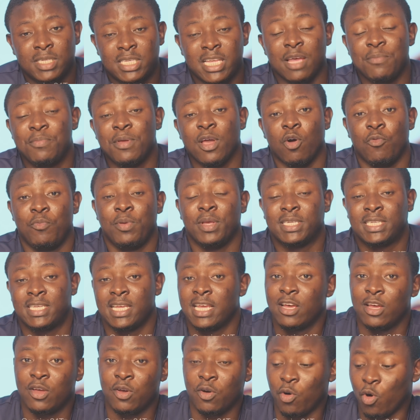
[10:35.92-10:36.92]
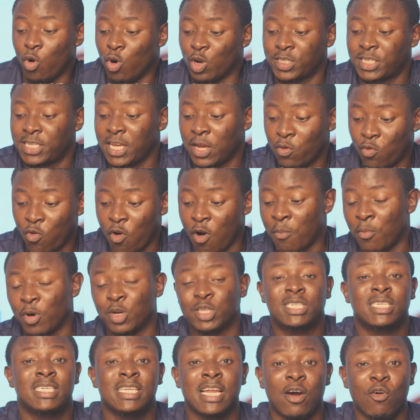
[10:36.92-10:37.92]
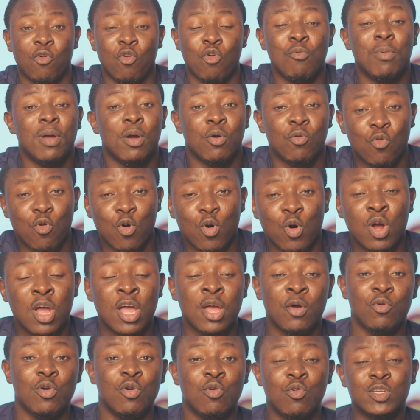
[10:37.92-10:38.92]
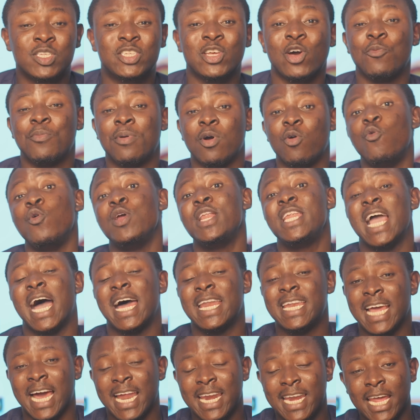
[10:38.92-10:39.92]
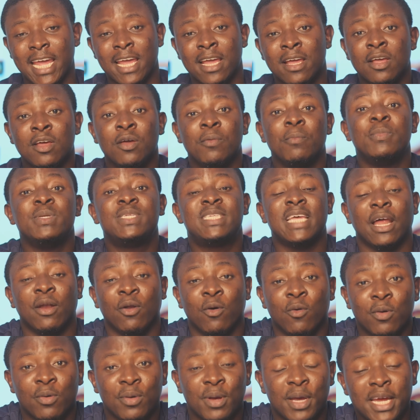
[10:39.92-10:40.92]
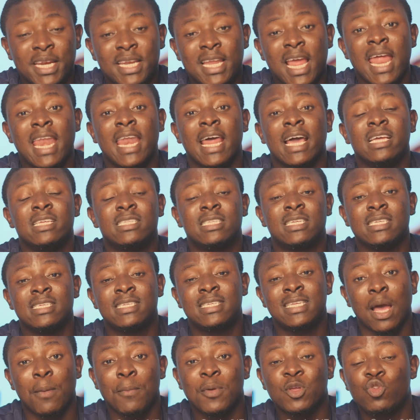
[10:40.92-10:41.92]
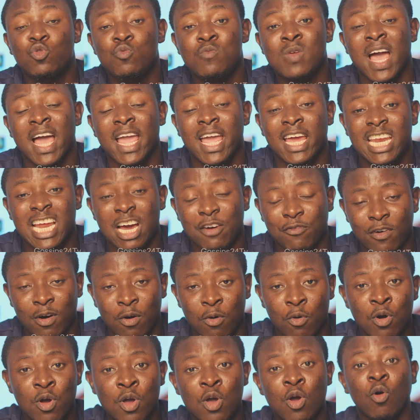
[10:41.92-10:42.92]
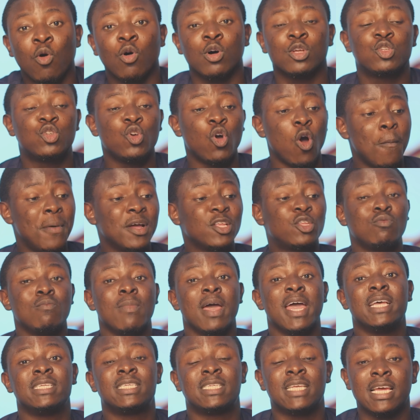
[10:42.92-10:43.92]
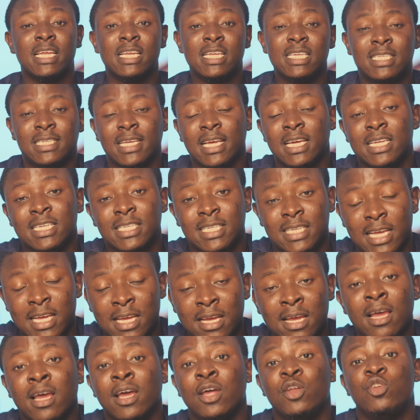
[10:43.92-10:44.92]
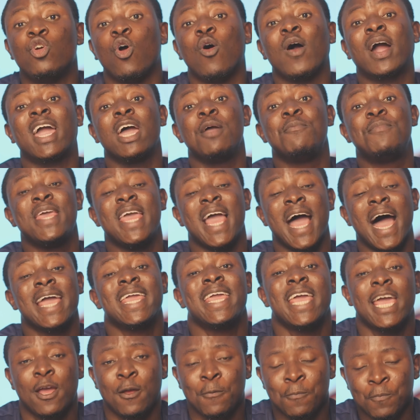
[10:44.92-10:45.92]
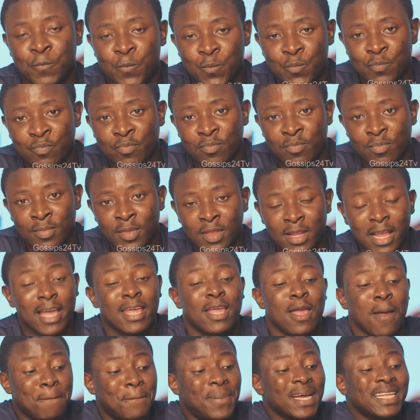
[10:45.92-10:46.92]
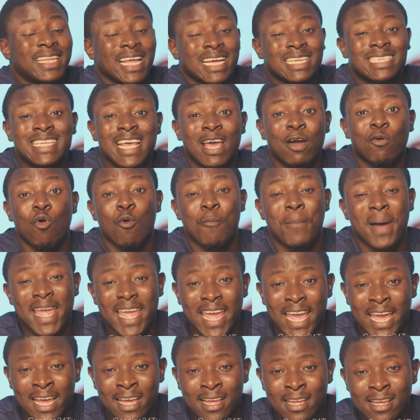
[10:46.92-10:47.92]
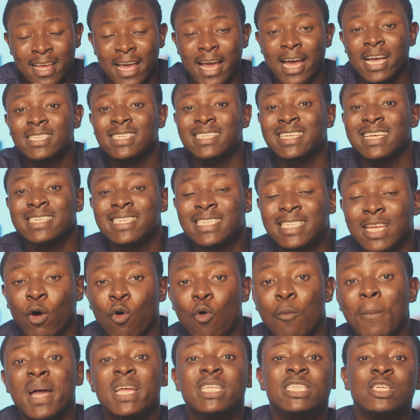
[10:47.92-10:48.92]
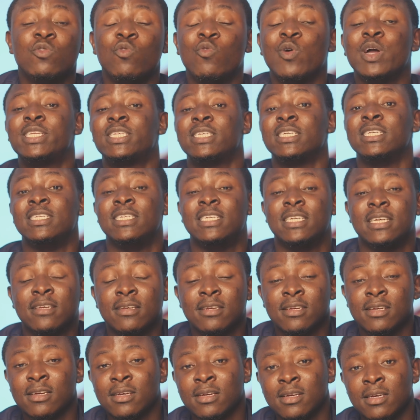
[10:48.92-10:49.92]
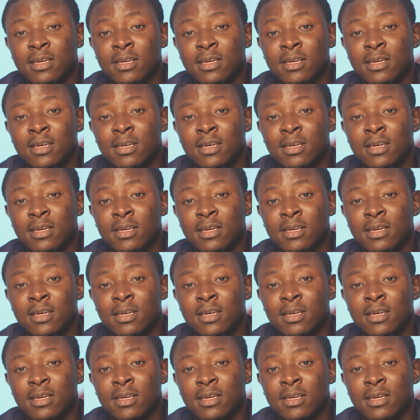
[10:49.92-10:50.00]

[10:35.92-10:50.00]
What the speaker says: say the OBC or Shem Komach, now we'll be woo, we won't say we'll be woo near the other day, Bissano. At the end, I'm to see a me to me, I have found. Or see over to me, say, the okay, be I, yeah. A better say, obey, I say, obey Jim Waching, ye,